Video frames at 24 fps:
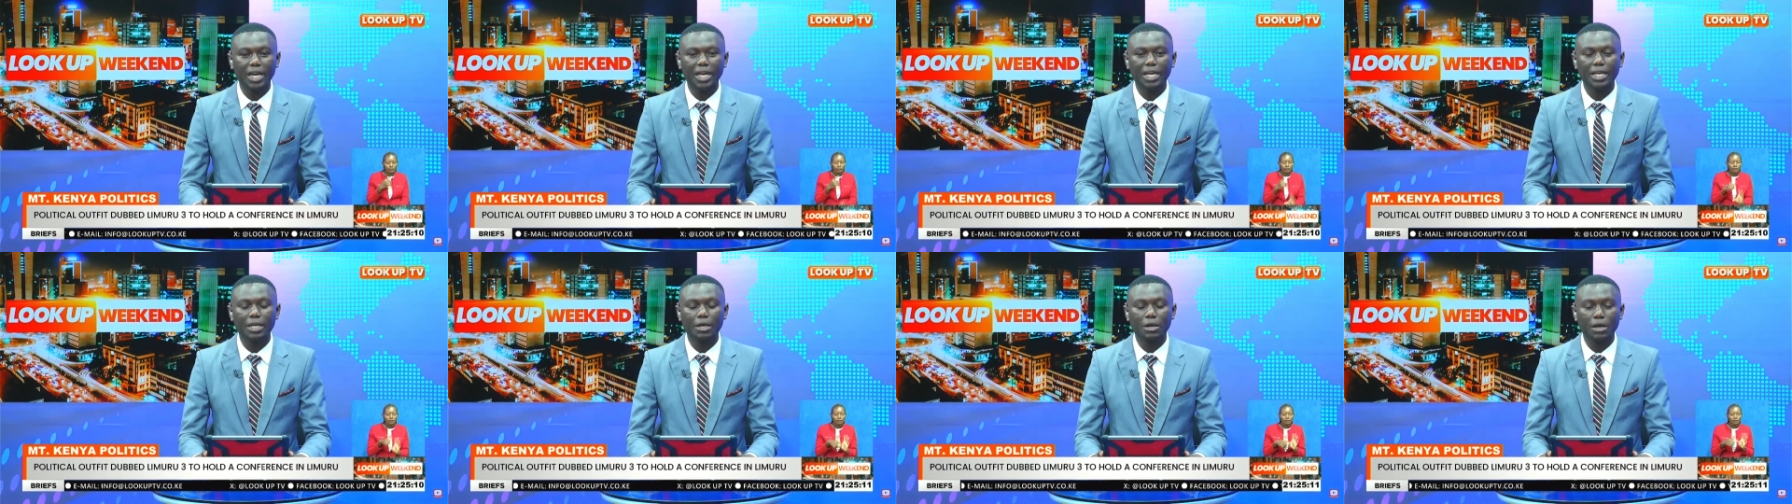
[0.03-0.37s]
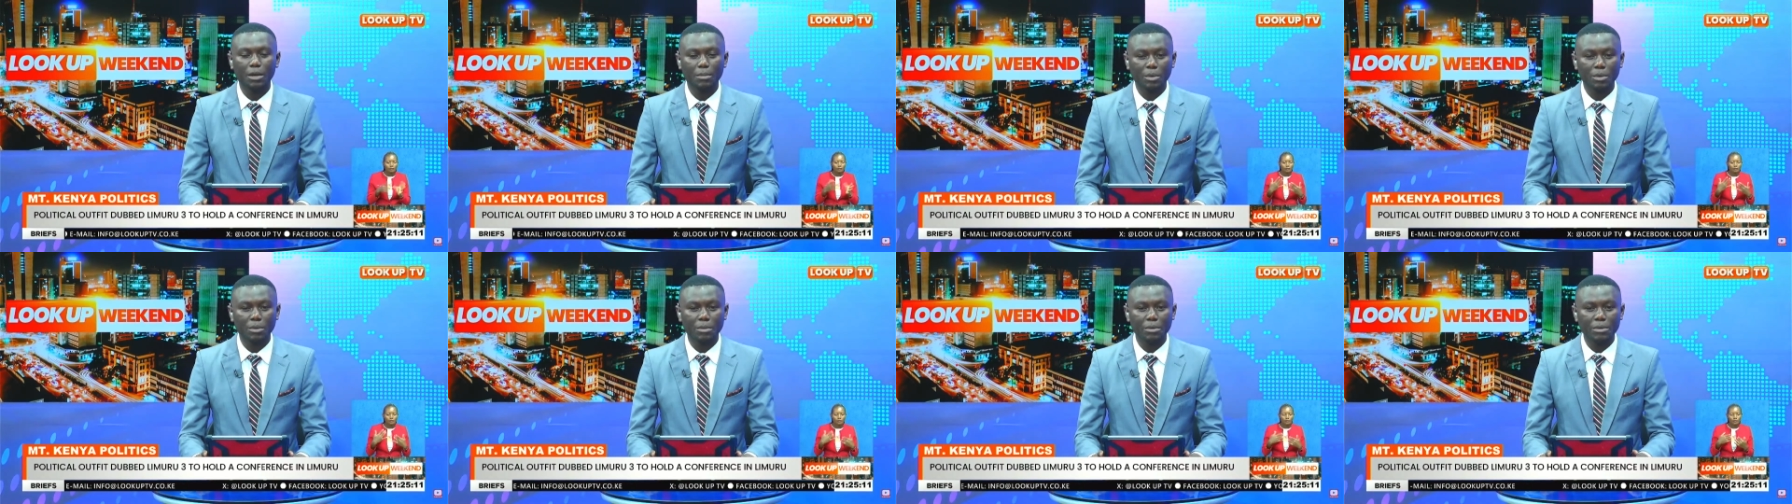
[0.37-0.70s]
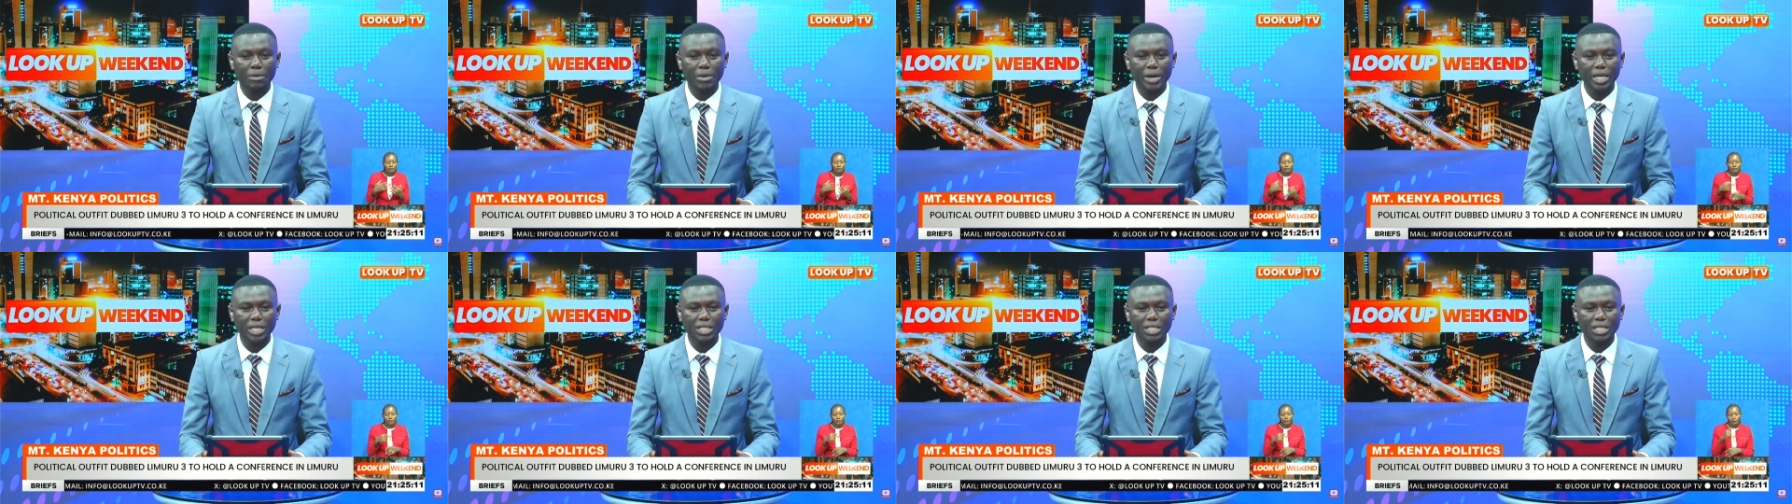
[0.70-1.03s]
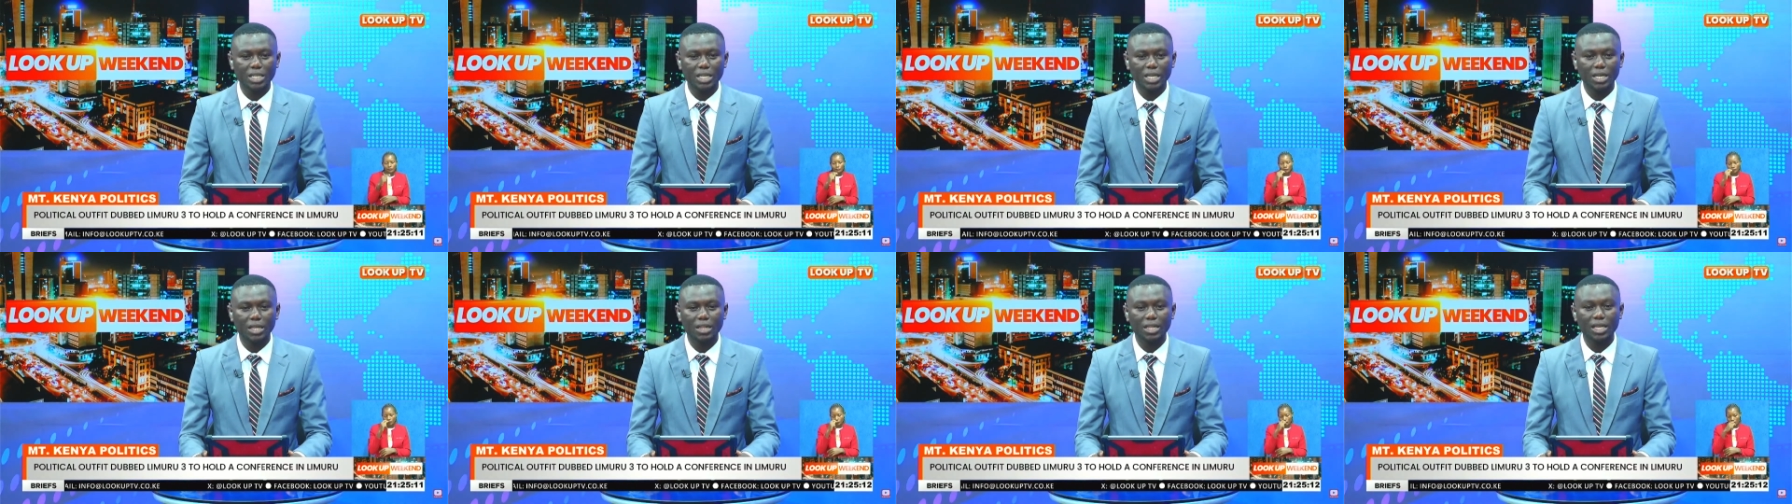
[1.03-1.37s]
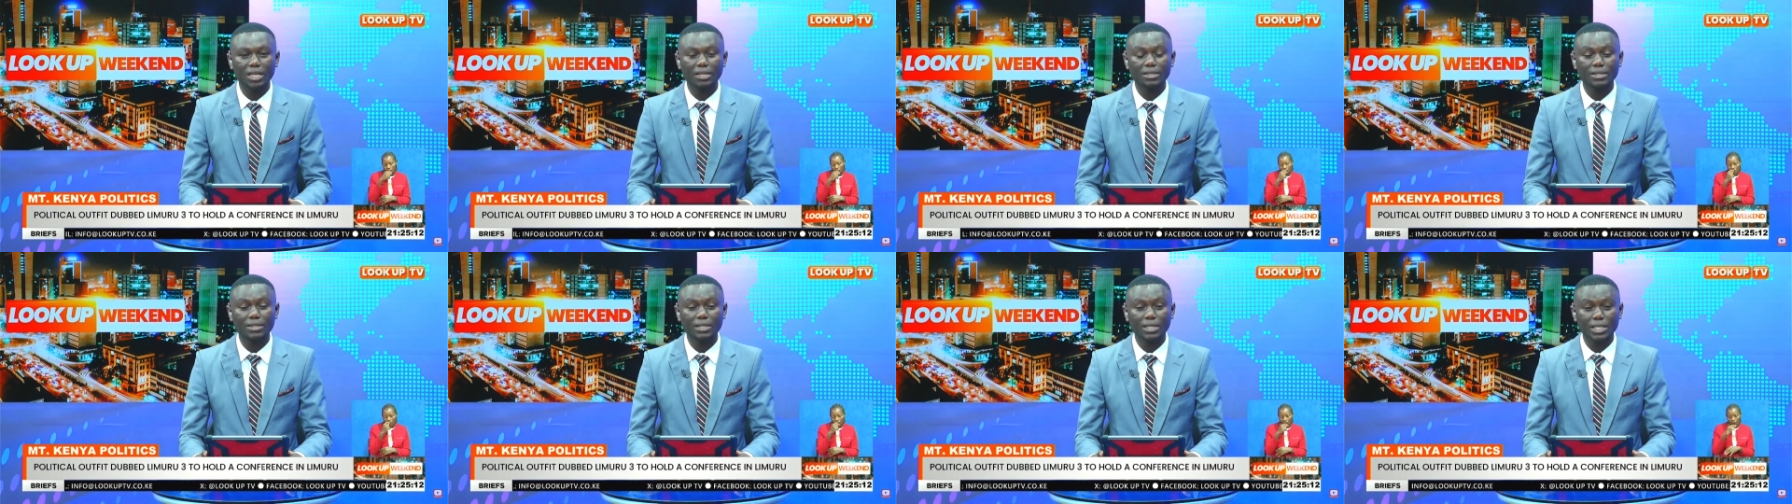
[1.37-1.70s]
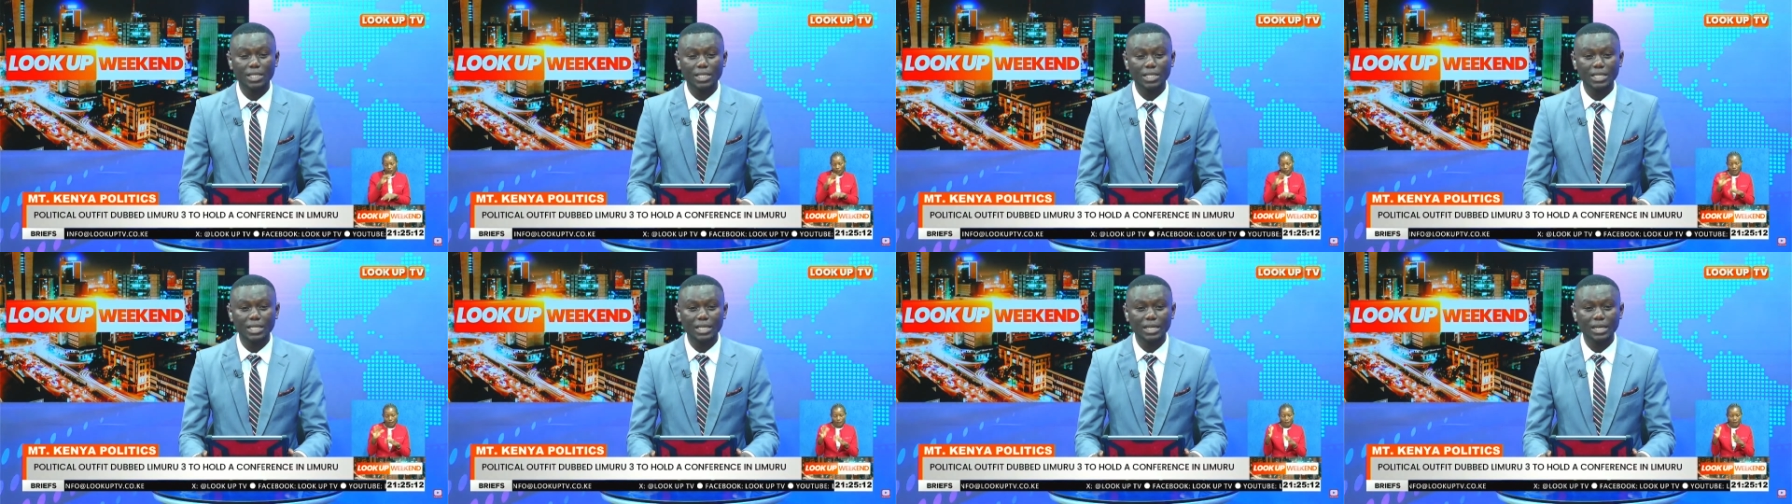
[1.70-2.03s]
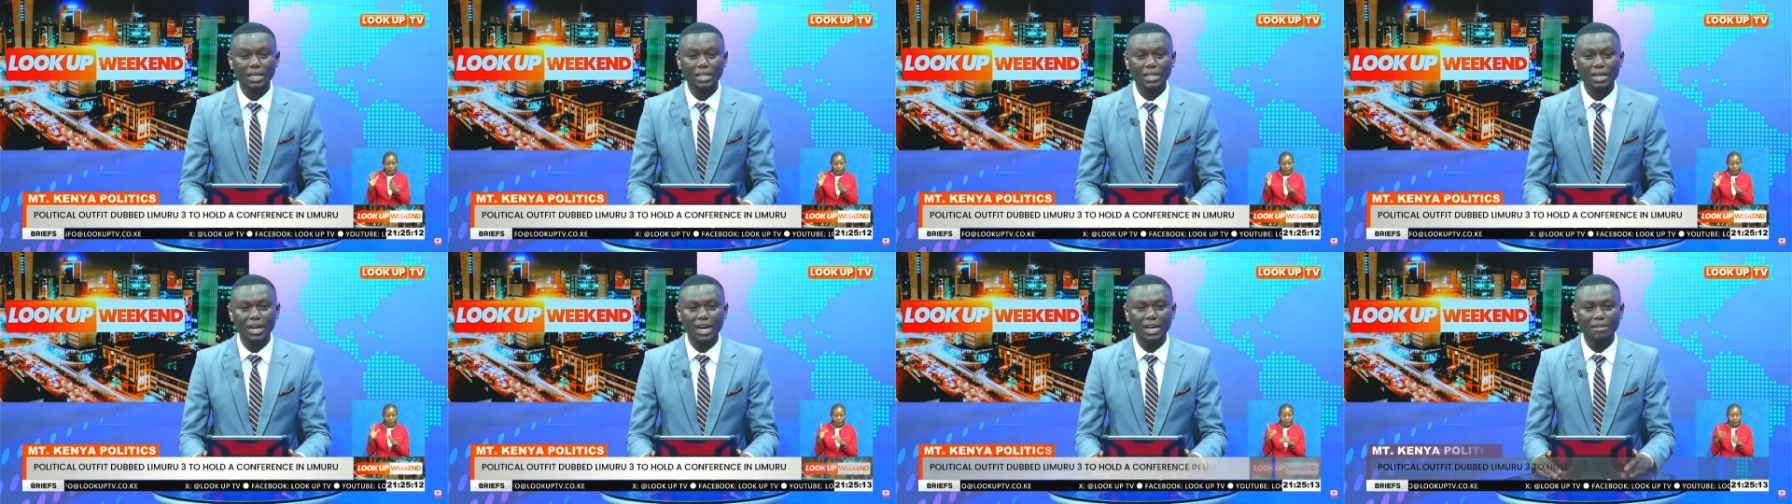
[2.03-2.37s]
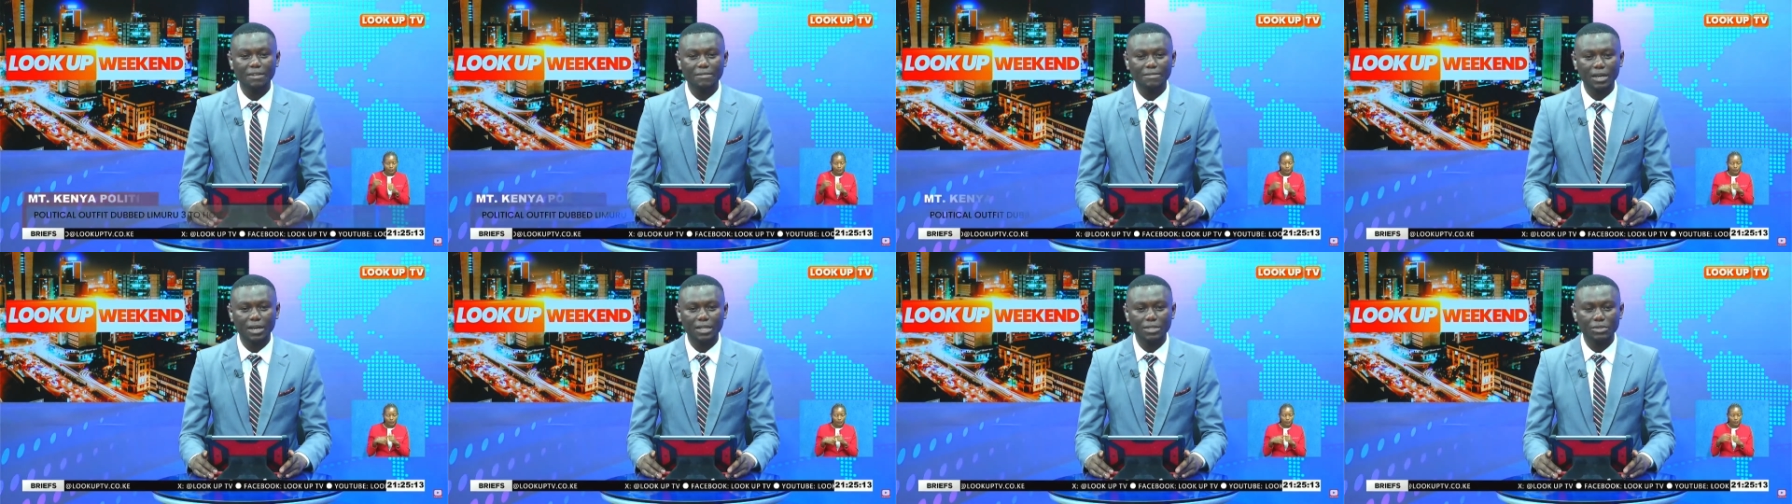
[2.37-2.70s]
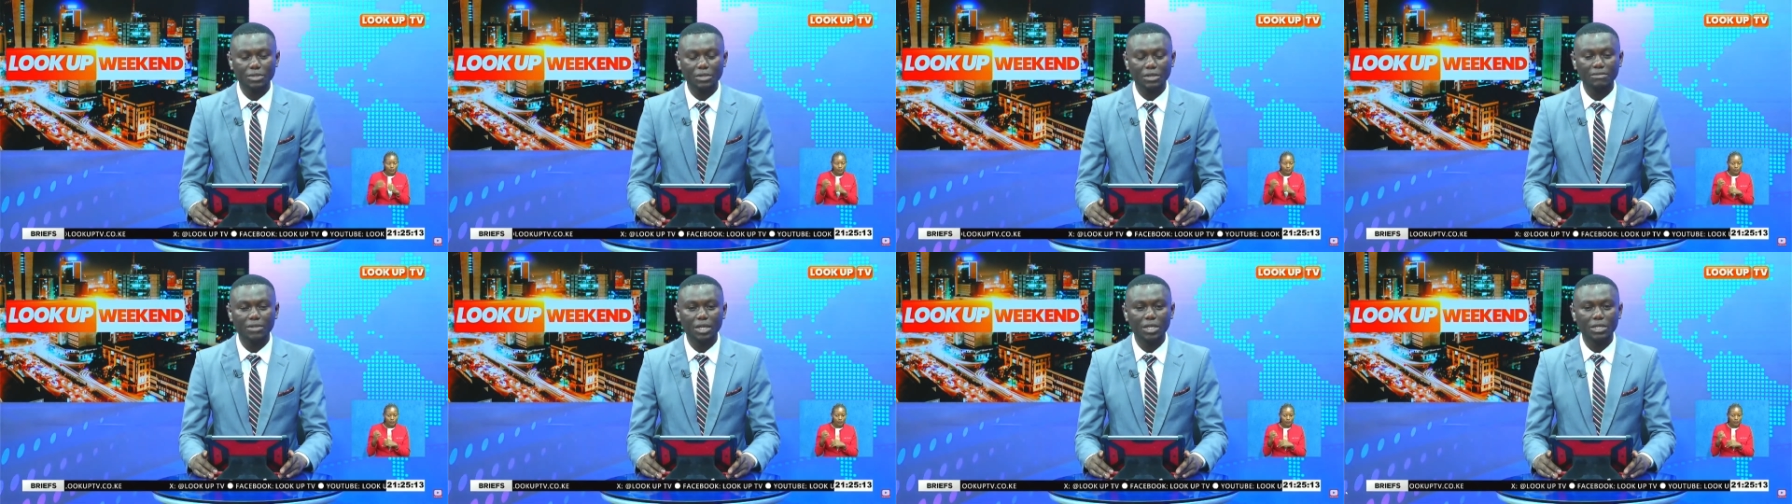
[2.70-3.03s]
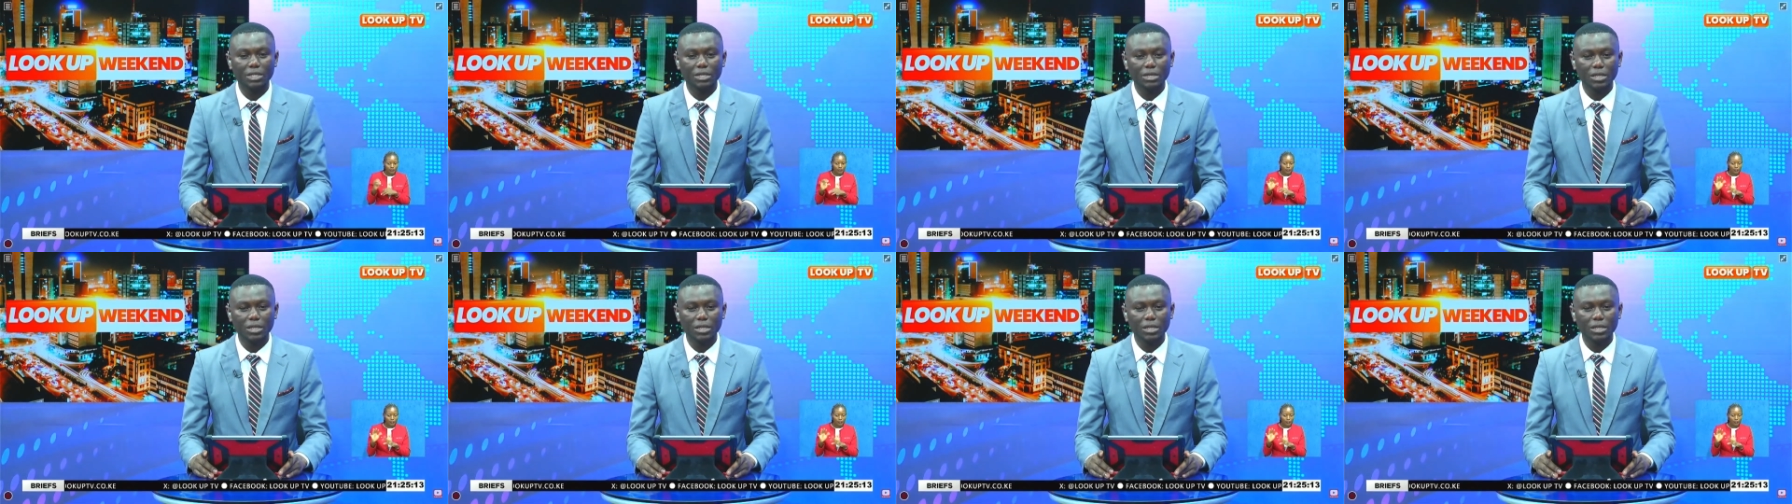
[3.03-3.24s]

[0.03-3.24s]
in commemorating the 60th anniversary of the